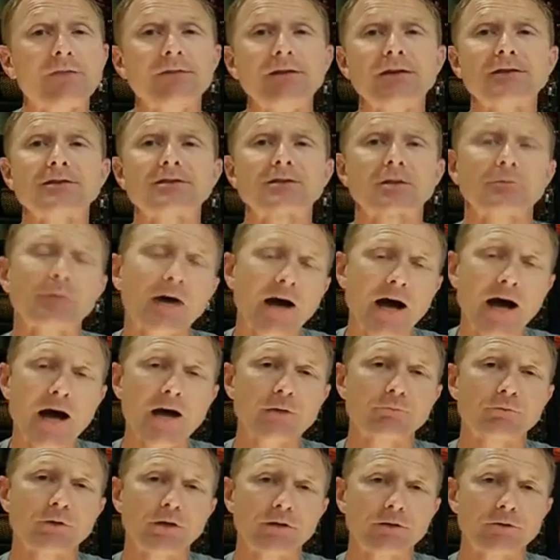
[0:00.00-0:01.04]
then some
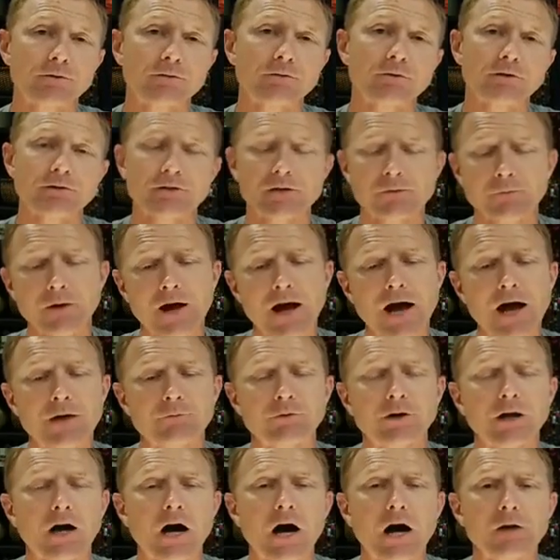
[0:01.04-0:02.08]
hybrid
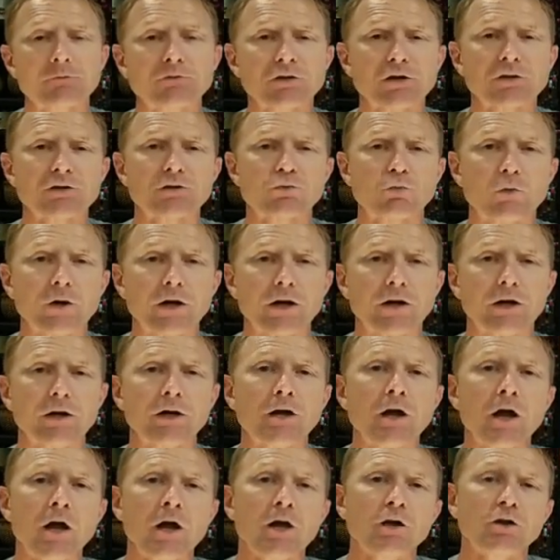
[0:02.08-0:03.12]
options
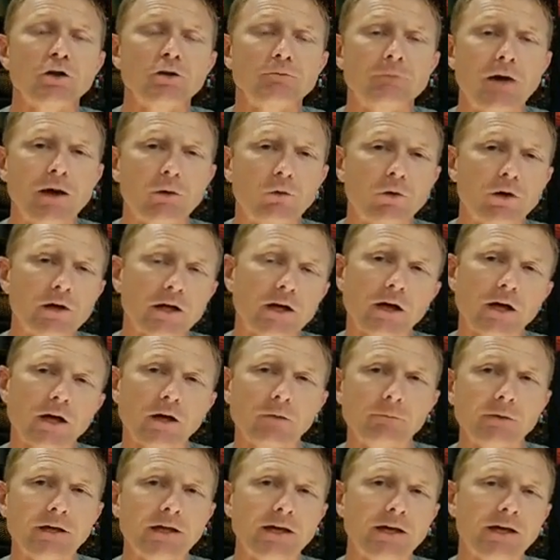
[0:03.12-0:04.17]
where you may want to come
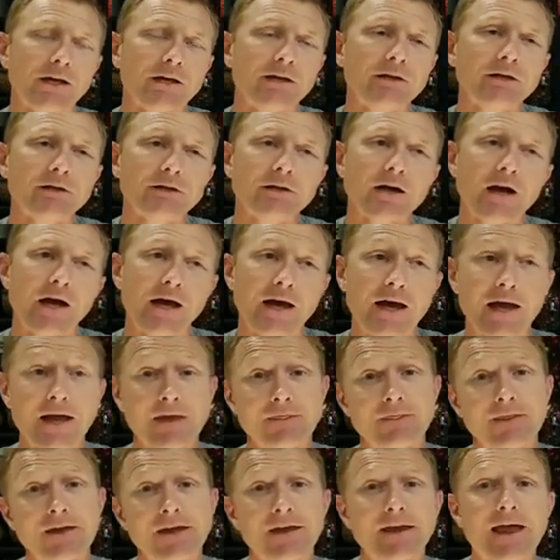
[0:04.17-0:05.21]
in and
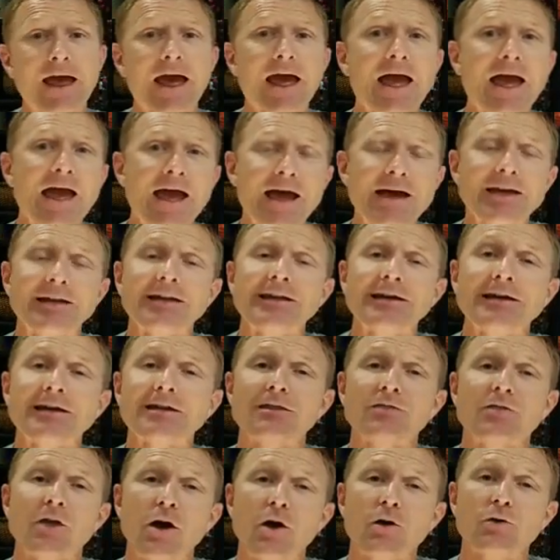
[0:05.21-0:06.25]
then add
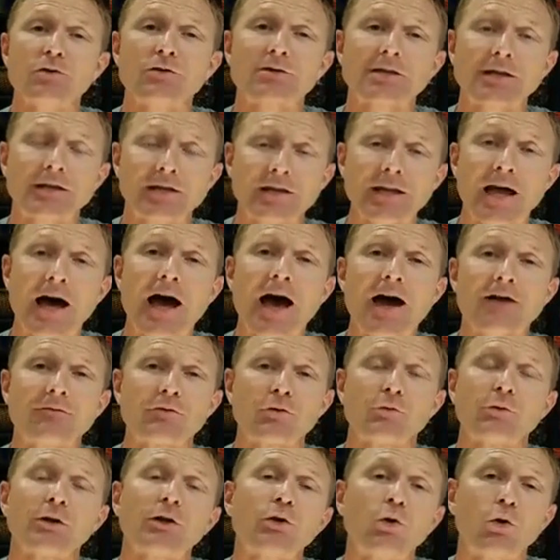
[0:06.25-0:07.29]
in those live or
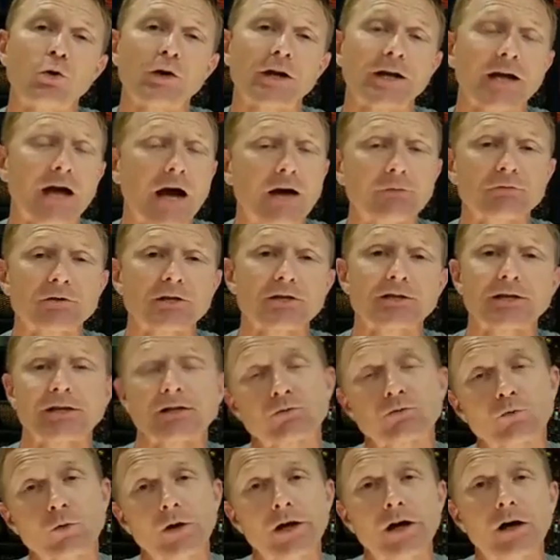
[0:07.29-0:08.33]
recording options as
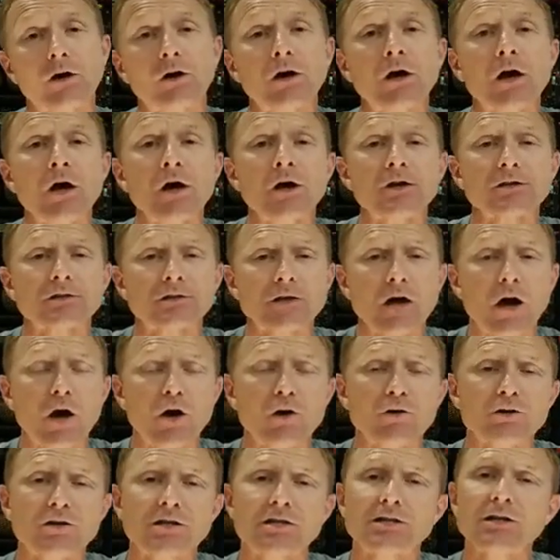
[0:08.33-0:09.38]
well.
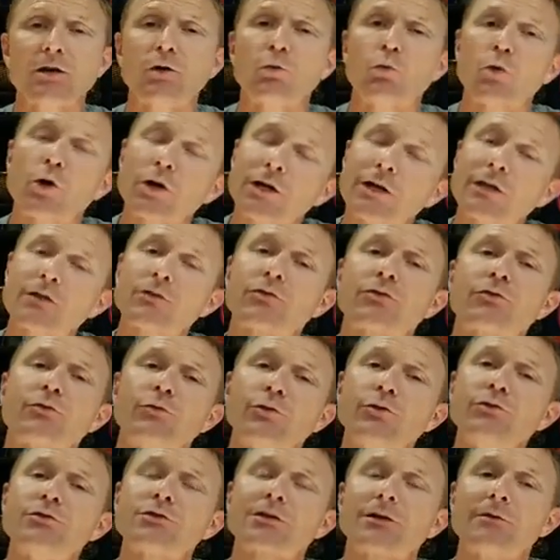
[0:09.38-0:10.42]
So still working
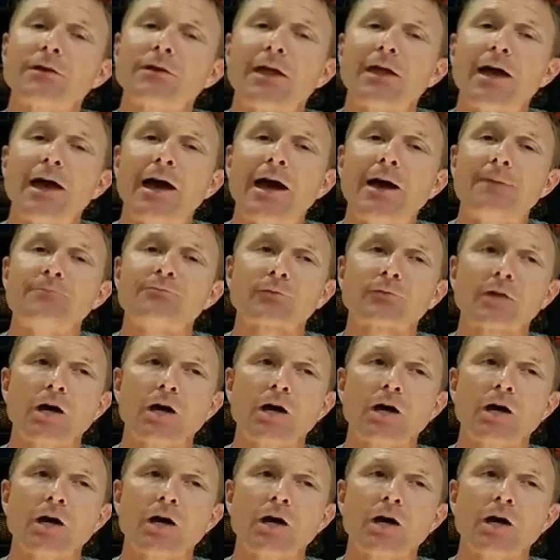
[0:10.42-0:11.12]
through some of that.